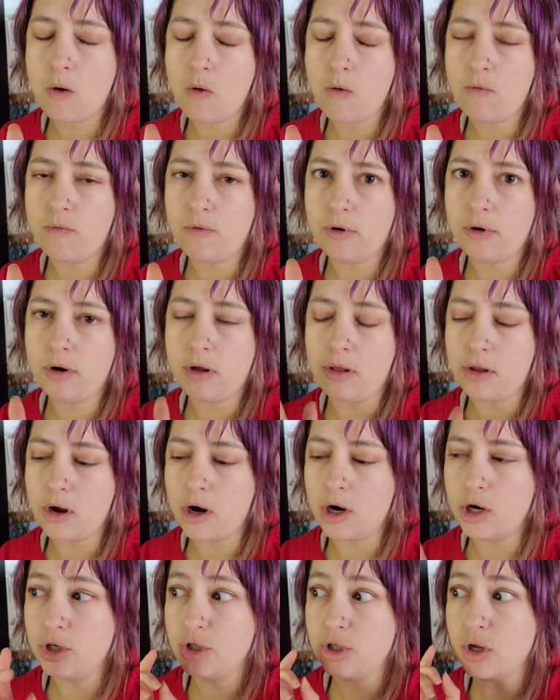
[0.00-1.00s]
over a
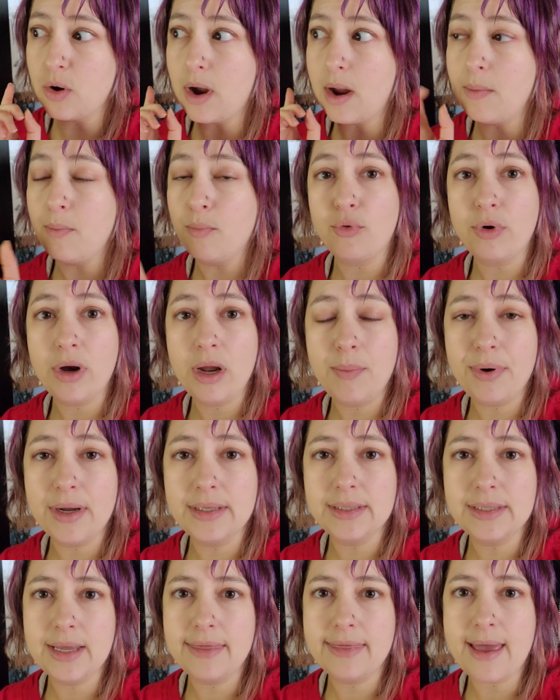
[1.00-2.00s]
large. So I'm
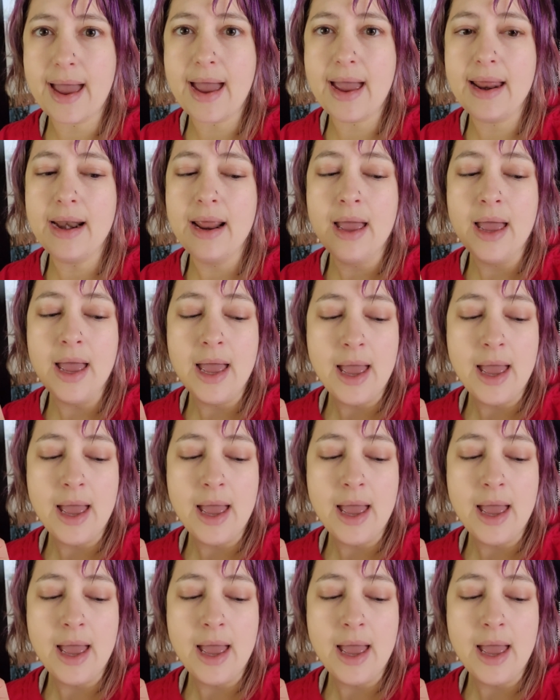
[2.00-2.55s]
reprinting that.